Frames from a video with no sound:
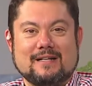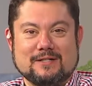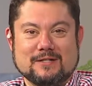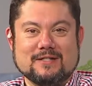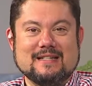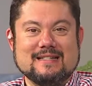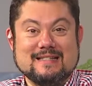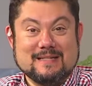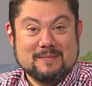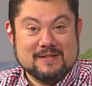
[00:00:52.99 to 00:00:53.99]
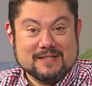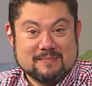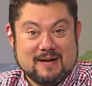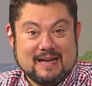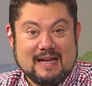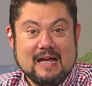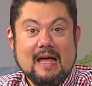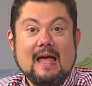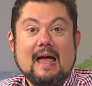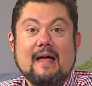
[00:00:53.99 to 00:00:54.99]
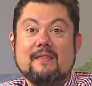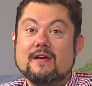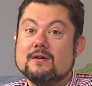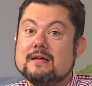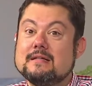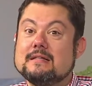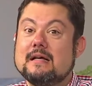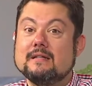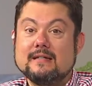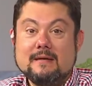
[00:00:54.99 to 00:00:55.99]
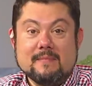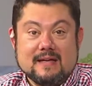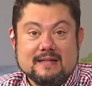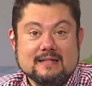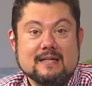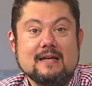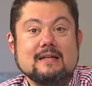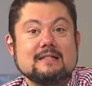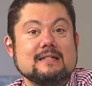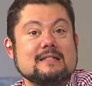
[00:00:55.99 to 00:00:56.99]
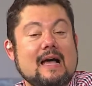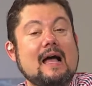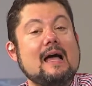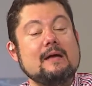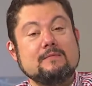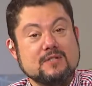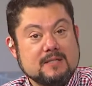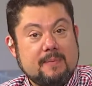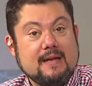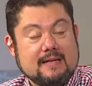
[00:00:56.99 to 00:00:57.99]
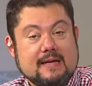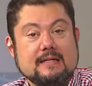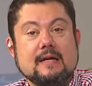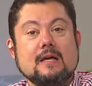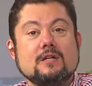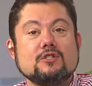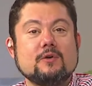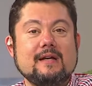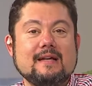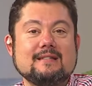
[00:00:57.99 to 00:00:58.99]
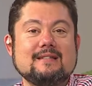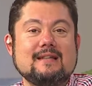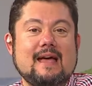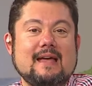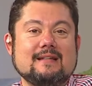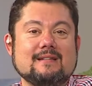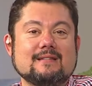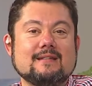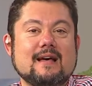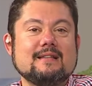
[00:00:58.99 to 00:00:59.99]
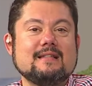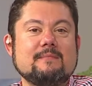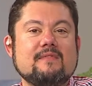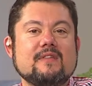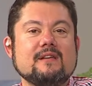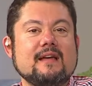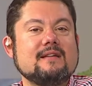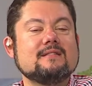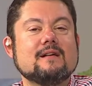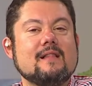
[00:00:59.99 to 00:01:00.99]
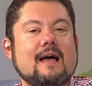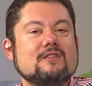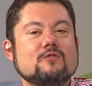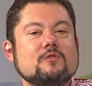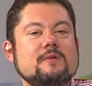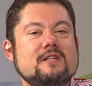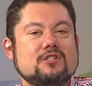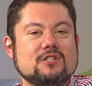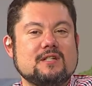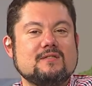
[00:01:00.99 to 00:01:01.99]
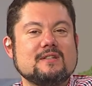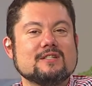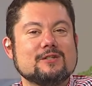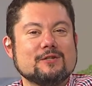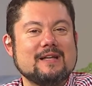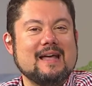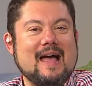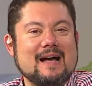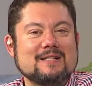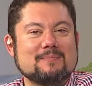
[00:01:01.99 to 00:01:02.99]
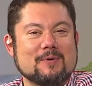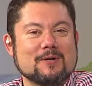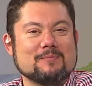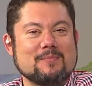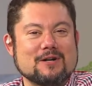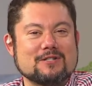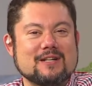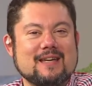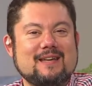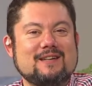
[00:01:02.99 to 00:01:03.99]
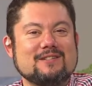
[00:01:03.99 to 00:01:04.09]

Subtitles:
in stimulus money, and there is a limit to time to spend it. Joining us today to discuss some of the latest classroom initiatives is learning expert Marcia Kish.